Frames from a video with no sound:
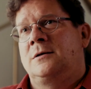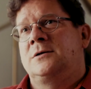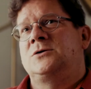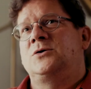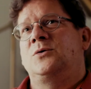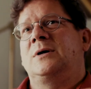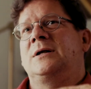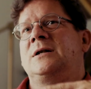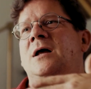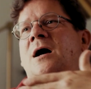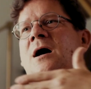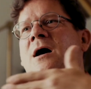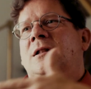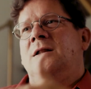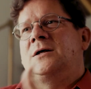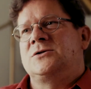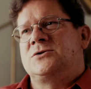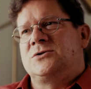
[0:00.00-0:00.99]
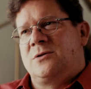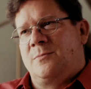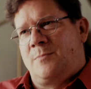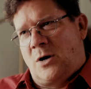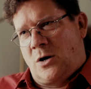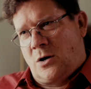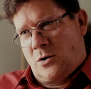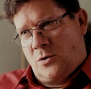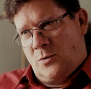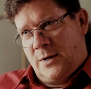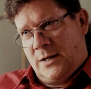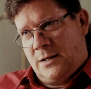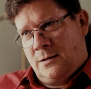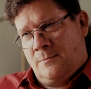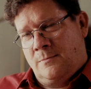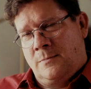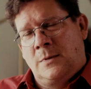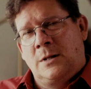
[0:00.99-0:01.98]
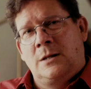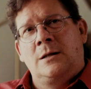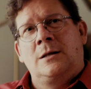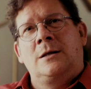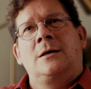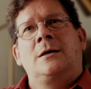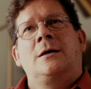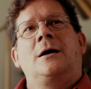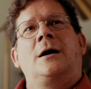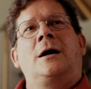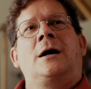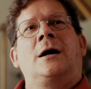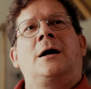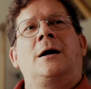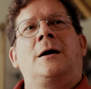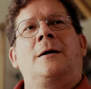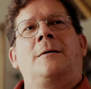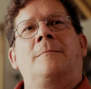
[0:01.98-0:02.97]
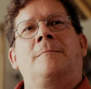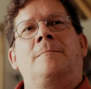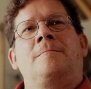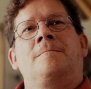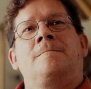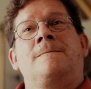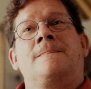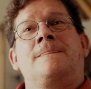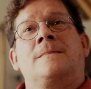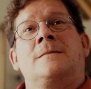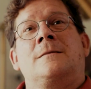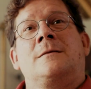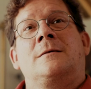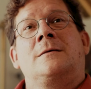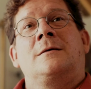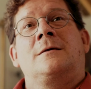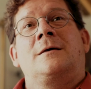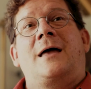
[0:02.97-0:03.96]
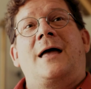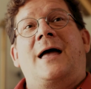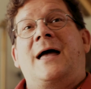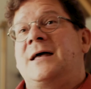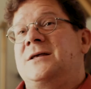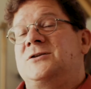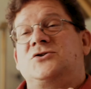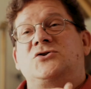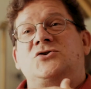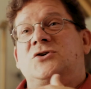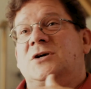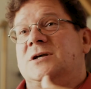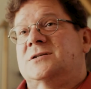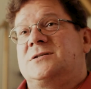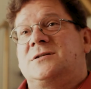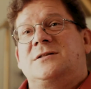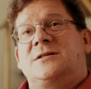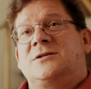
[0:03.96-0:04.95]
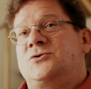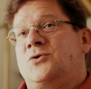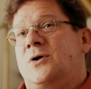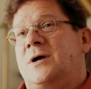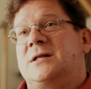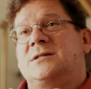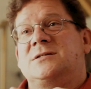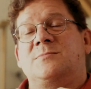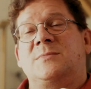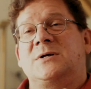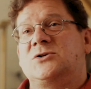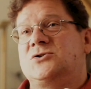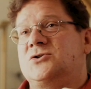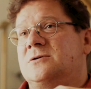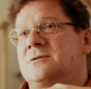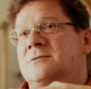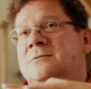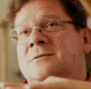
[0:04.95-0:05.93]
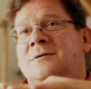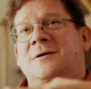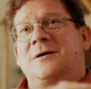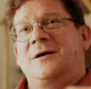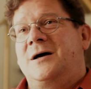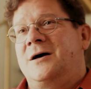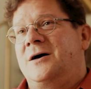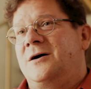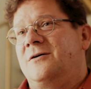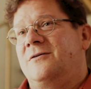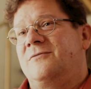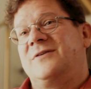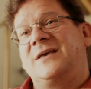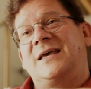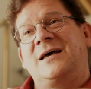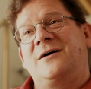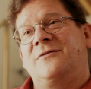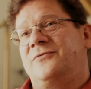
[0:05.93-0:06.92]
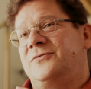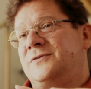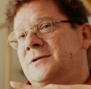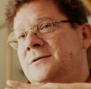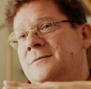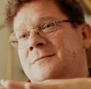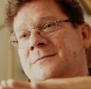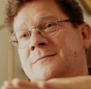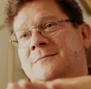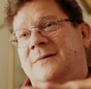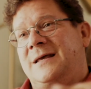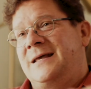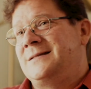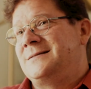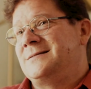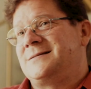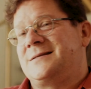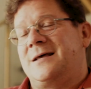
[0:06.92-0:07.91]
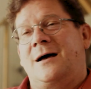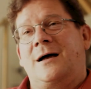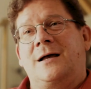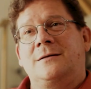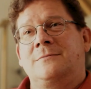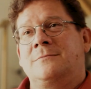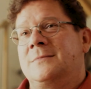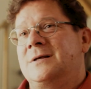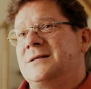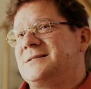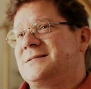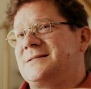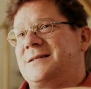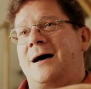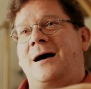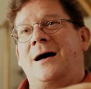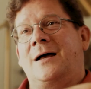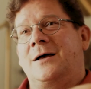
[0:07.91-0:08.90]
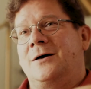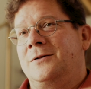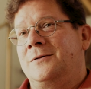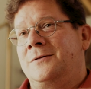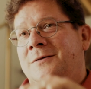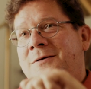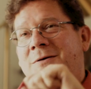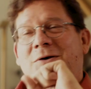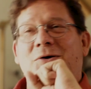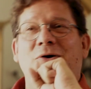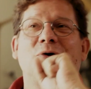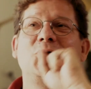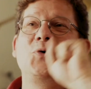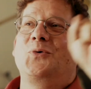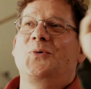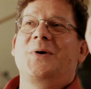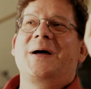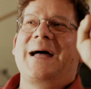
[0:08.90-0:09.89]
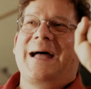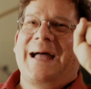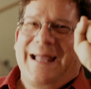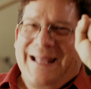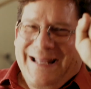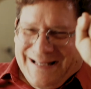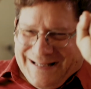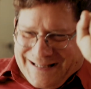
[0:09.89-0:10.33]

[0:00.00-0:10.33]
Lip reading: to acknowledge the borrowing as just the transmission of gift, insight, style, hooray.